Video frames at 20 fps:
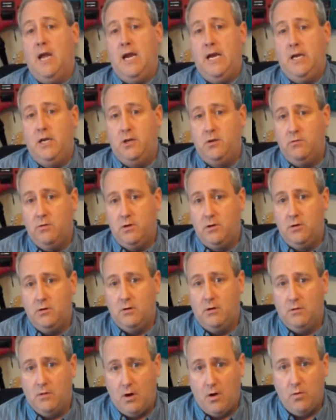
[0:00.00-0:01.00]
and doing
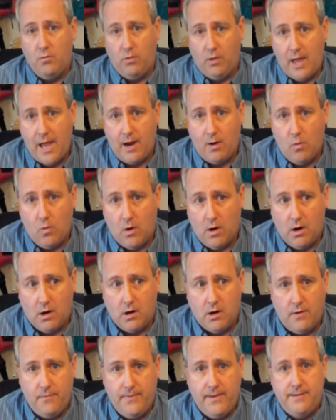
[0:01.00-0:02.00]
your own
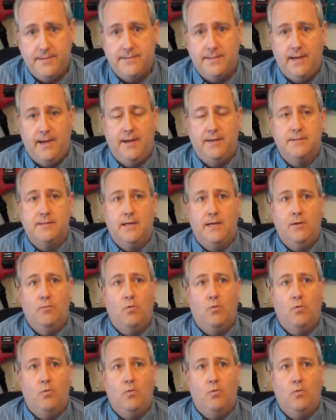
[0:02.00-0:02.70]
legwork on these things.